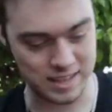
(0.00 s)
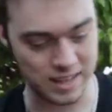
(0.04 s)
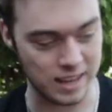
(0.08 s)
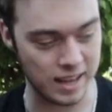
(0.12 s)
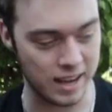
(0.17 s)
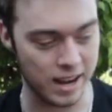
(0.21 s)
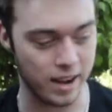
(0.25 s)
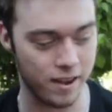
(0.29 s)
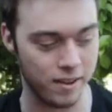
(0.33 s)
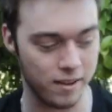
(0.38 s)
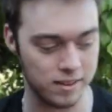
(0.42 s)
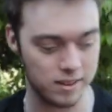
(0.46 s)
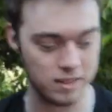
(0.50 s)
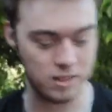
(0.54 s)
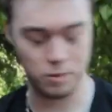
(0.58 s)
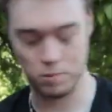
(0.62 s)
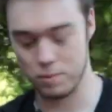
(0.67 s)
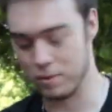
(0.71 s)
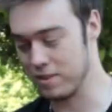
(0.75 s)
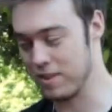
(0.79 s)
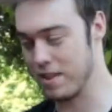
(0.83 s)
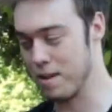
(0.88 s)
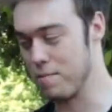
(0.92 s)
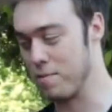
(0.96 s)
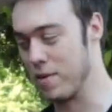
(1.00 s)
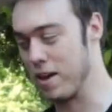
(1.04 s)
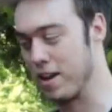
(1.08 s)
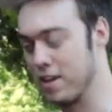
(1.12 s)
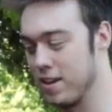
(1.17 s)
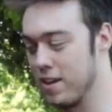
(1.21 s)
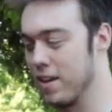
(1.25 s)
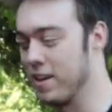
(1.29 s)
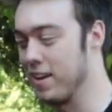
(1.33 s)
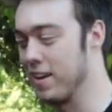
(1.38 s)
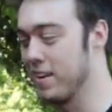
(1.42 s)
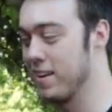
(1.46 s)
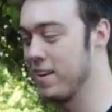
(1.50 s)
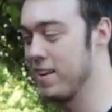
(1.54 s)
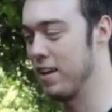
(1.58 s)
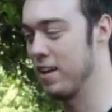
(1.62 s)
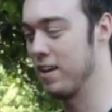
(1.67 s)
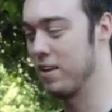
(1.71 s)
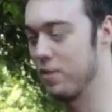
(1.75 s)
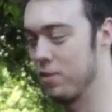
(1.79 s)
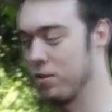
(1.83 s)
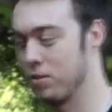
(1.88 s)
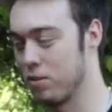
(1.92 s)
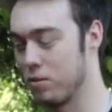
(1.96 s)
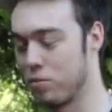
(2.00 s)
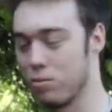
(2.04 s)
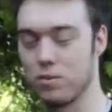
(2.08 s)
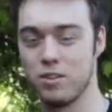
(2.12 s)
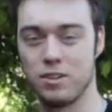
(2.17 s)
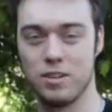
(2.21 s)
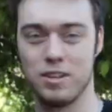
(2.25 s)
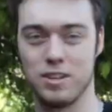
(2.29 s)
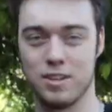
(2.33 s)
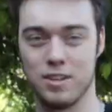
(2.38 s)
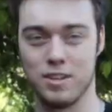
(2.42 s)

taken out, and then I'll put that back in and it'll look really